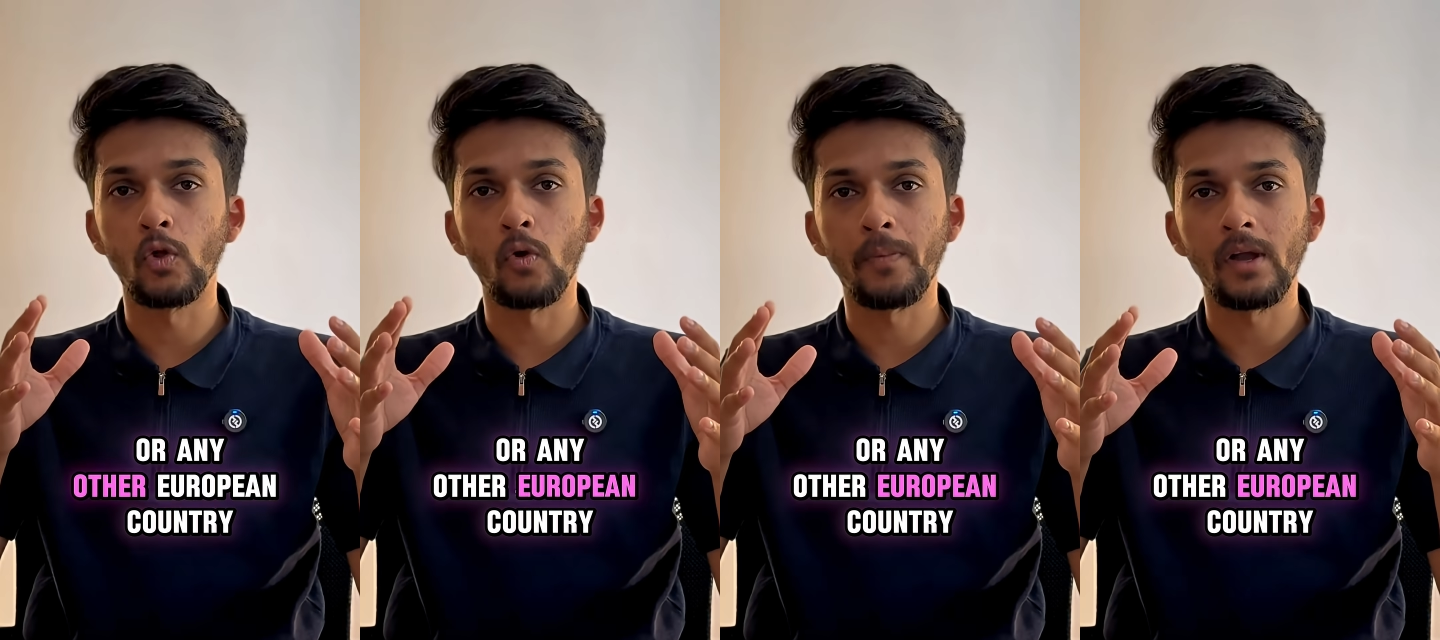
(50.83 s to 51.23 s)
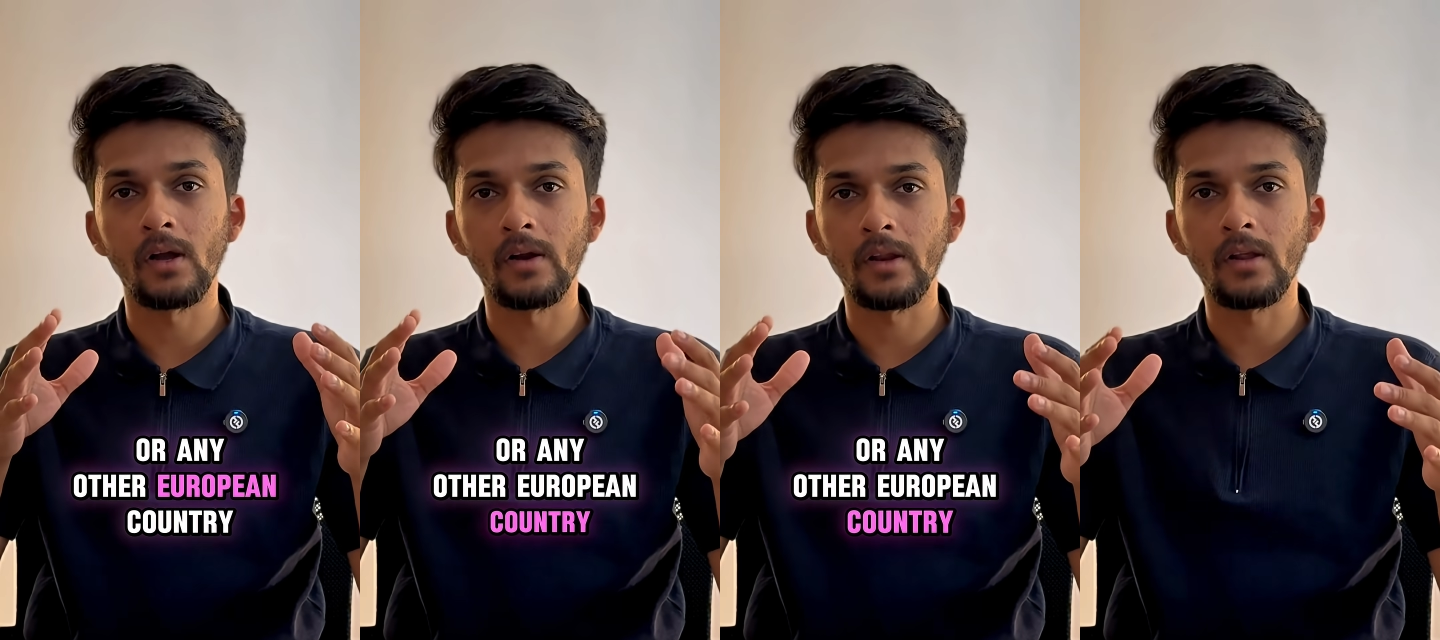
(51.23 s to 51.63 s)
European
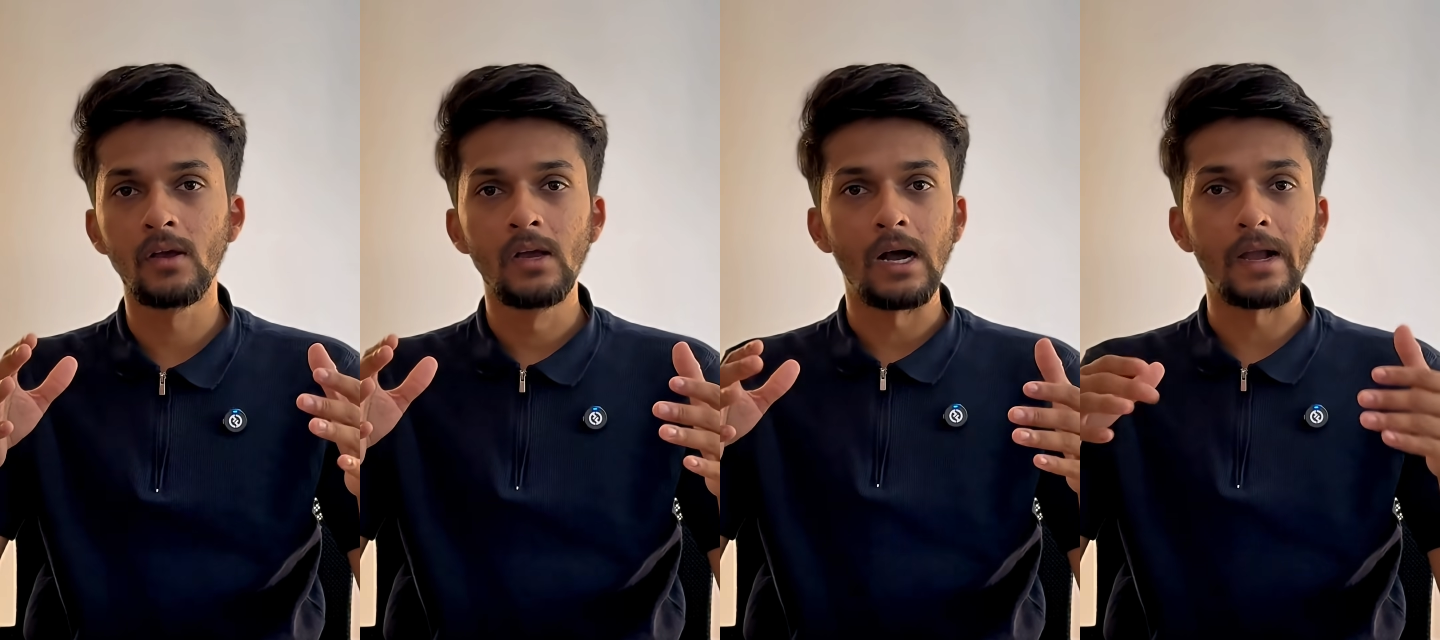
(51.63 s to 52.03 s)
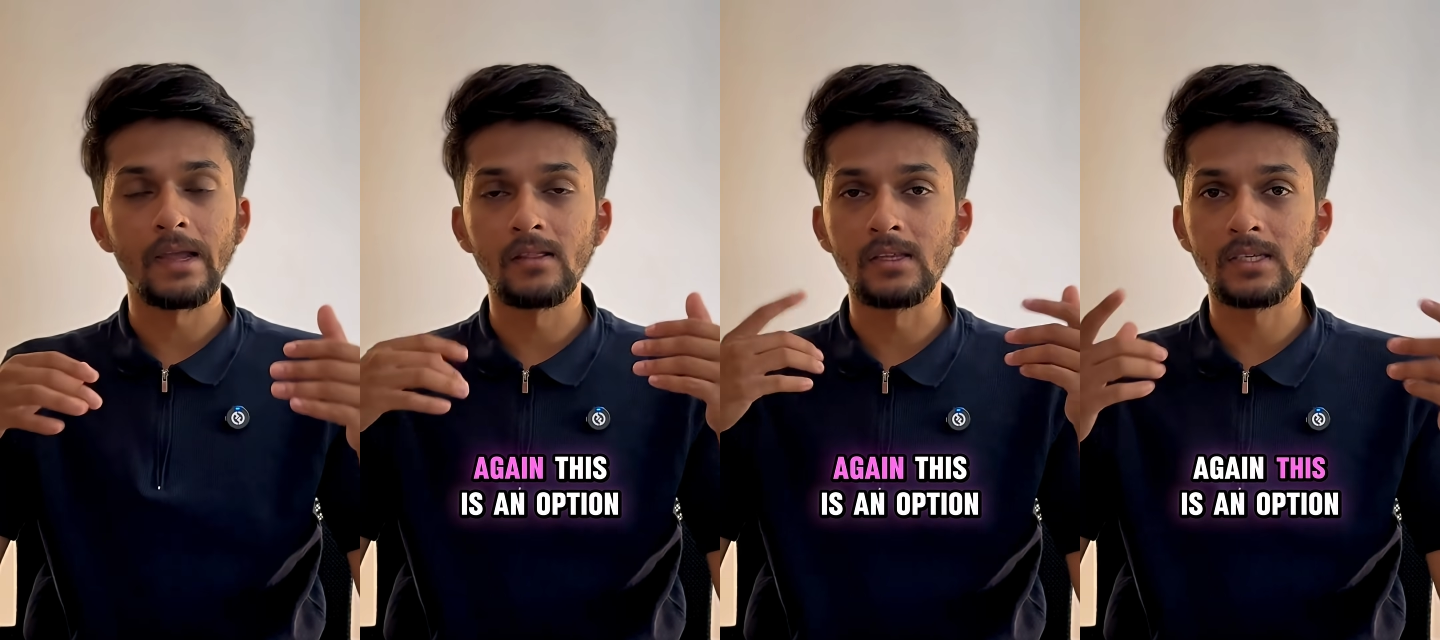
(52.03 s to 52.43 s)
country.
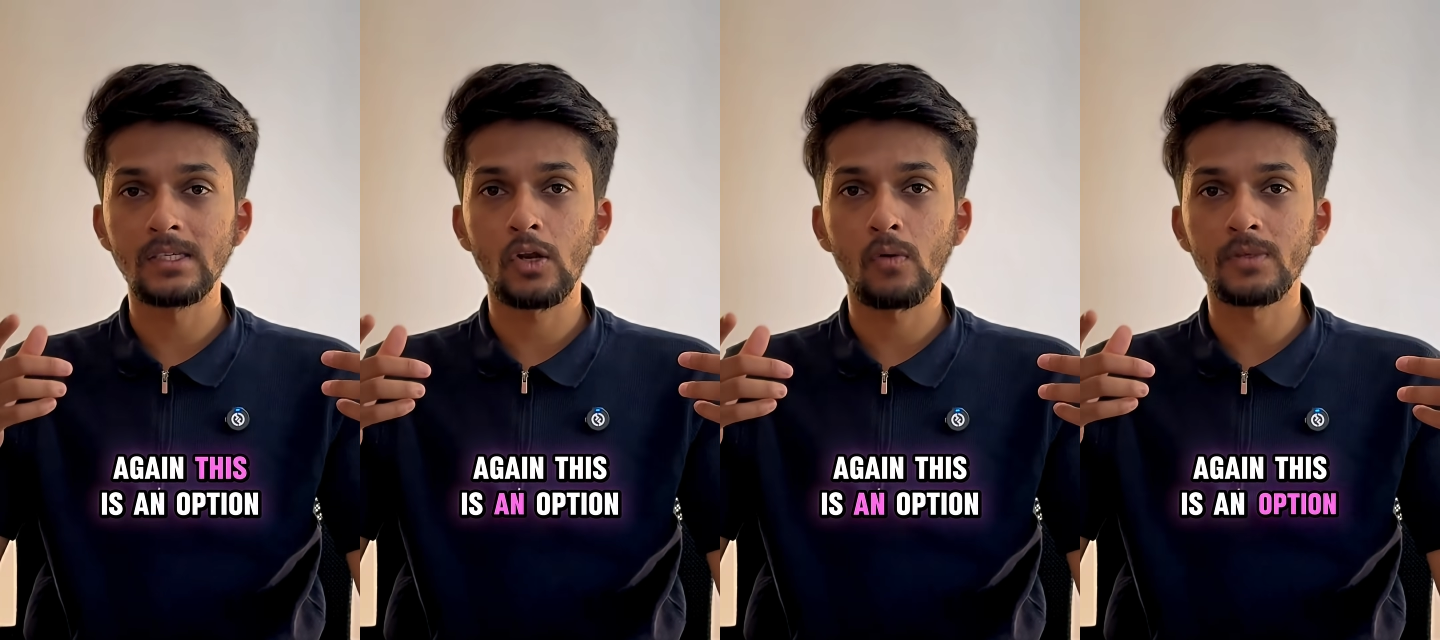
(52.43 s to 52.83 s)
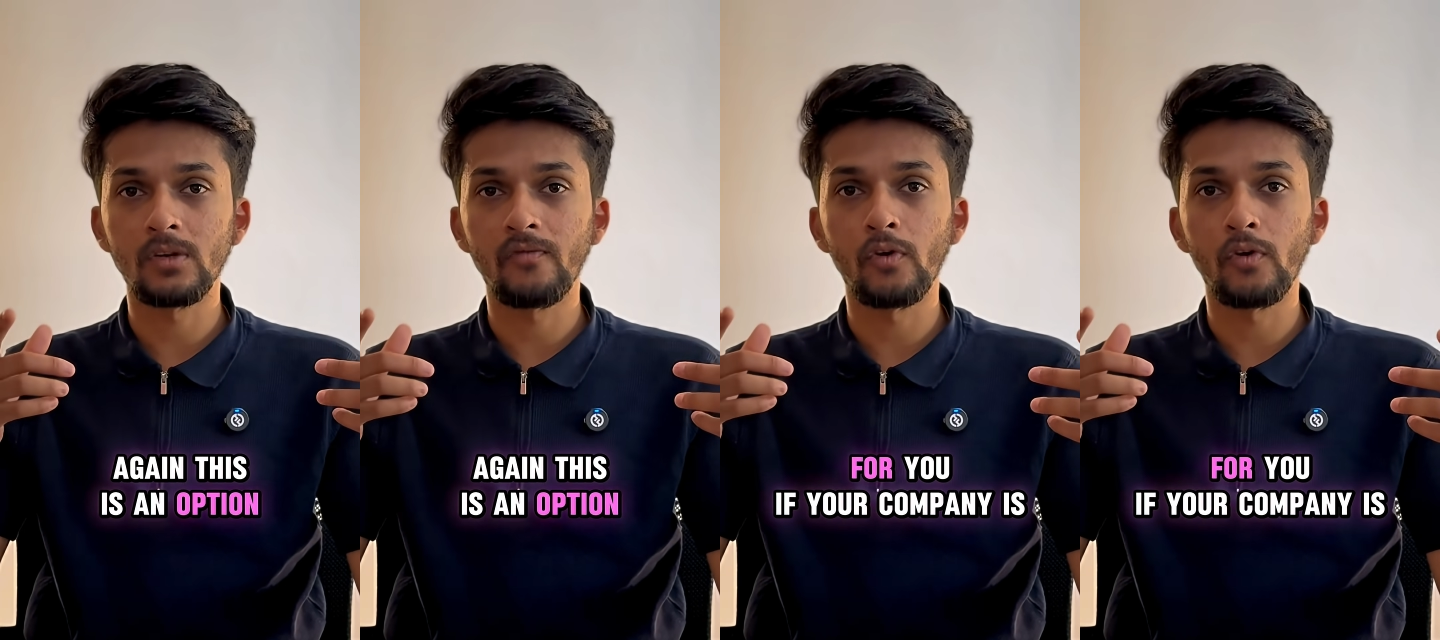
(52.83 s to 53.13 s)
Again, this is an option